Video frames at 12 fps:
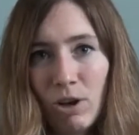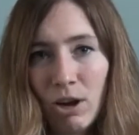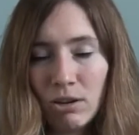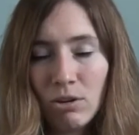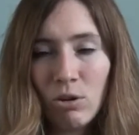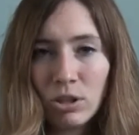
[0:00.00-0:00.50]

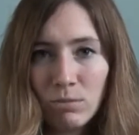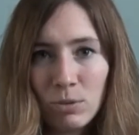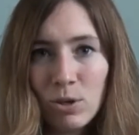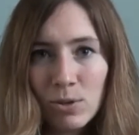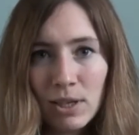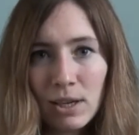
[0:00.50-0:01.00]
unlock the
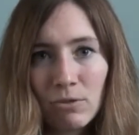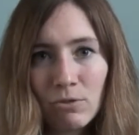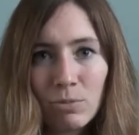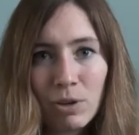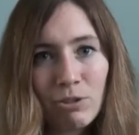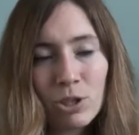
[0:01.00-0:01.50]
music
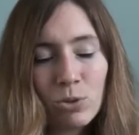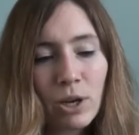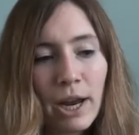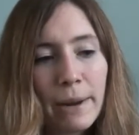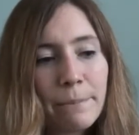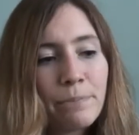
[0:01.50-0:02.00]
from the original
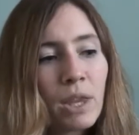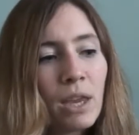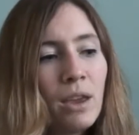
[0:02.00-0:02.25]
game,